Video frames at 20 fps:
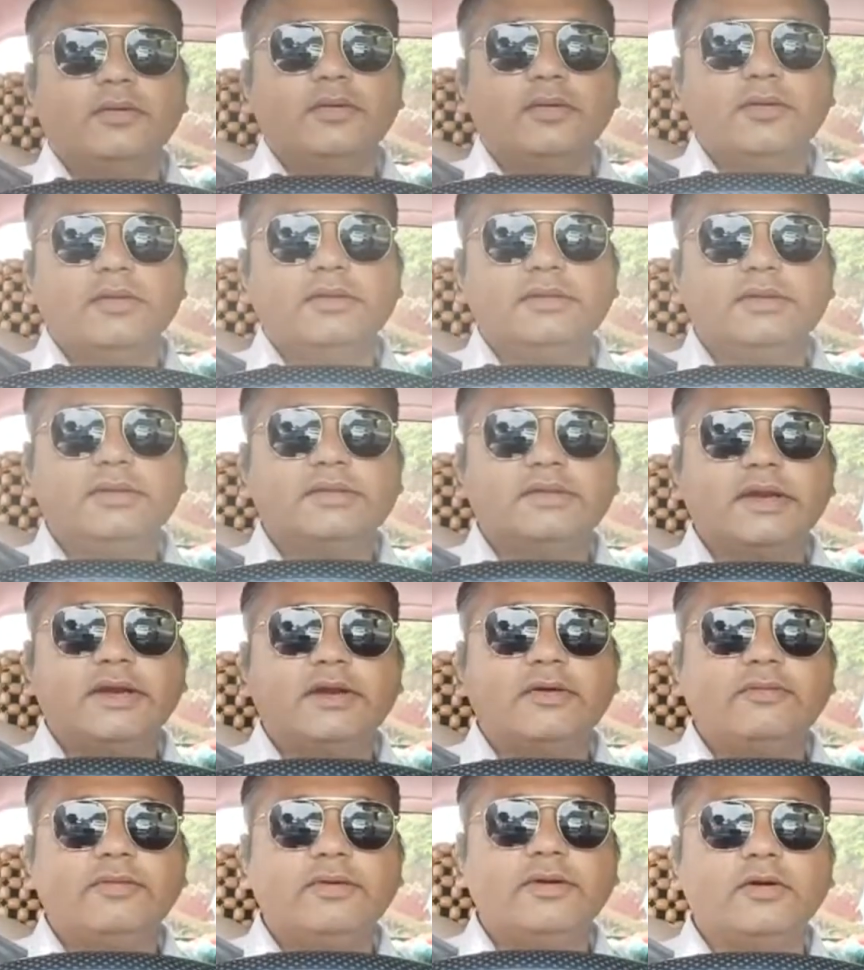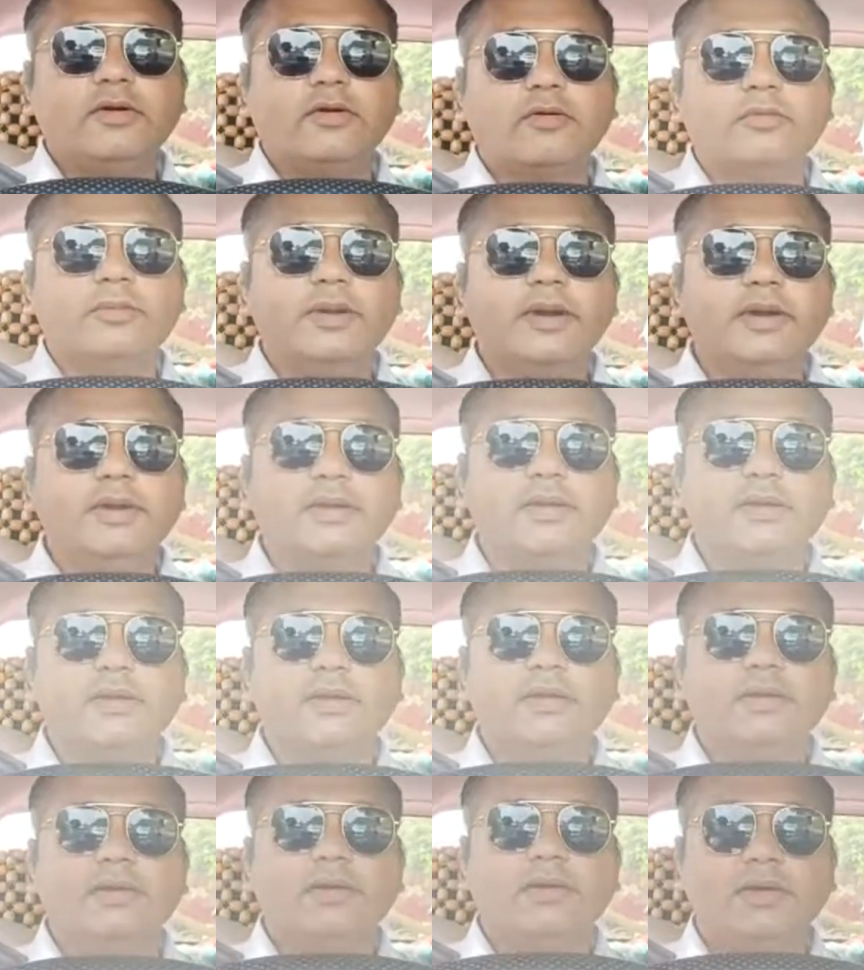This kind of a document,
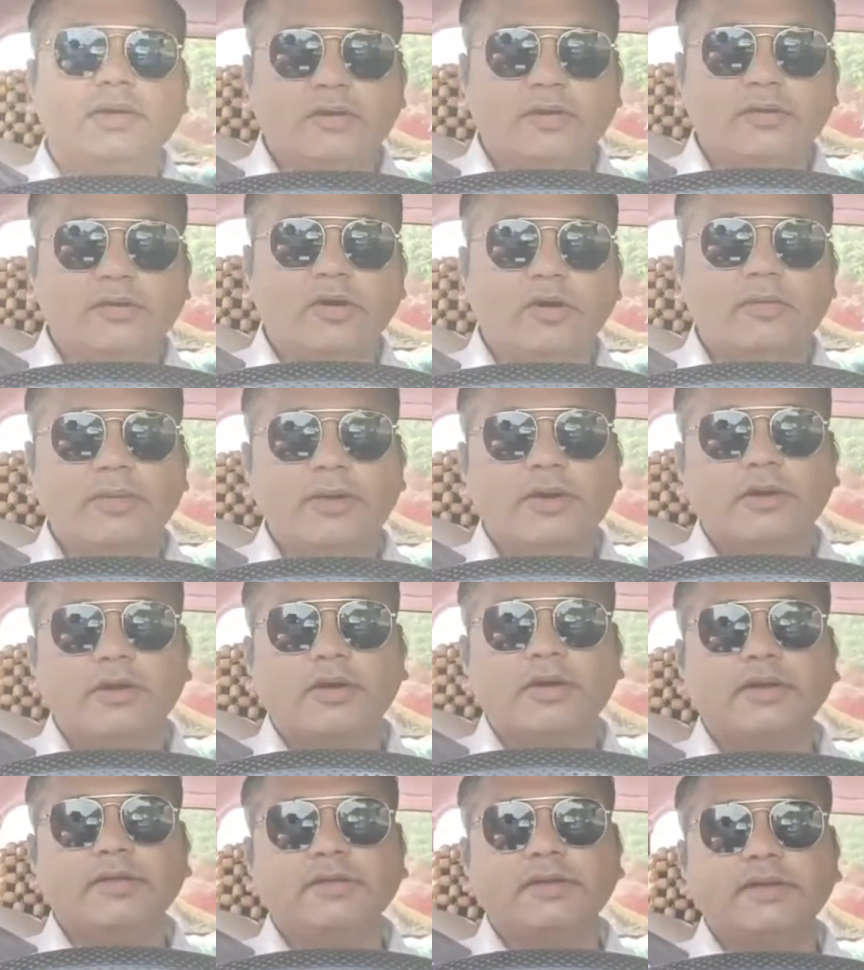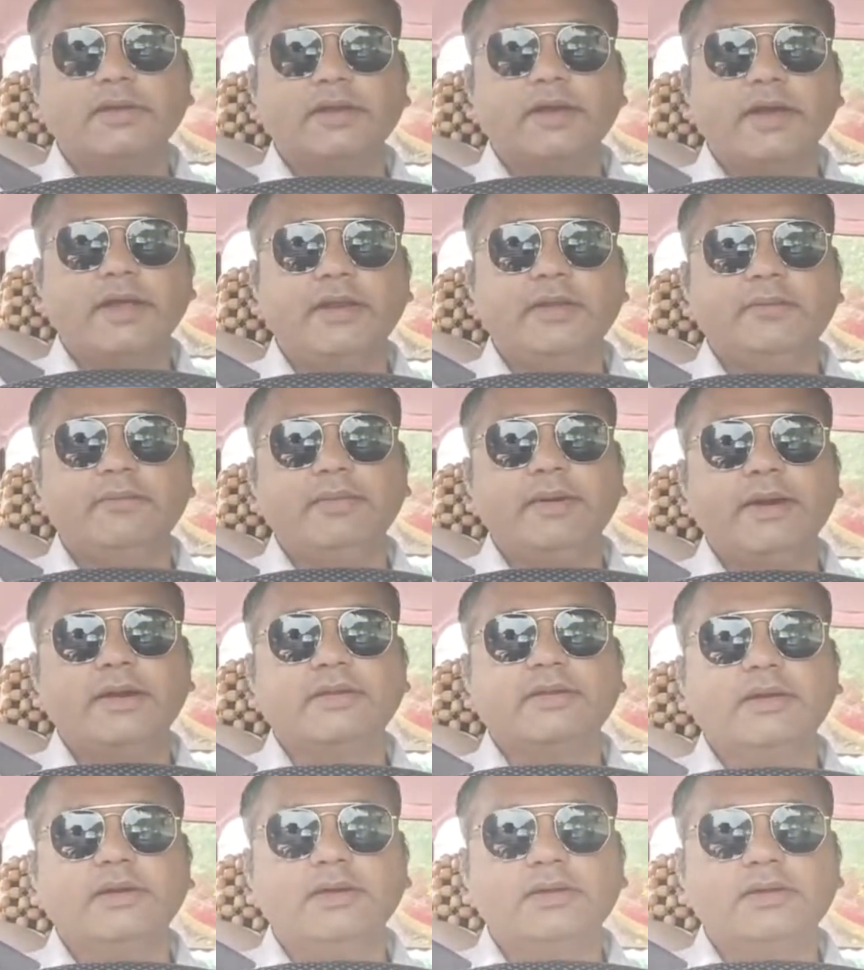government organization can impact the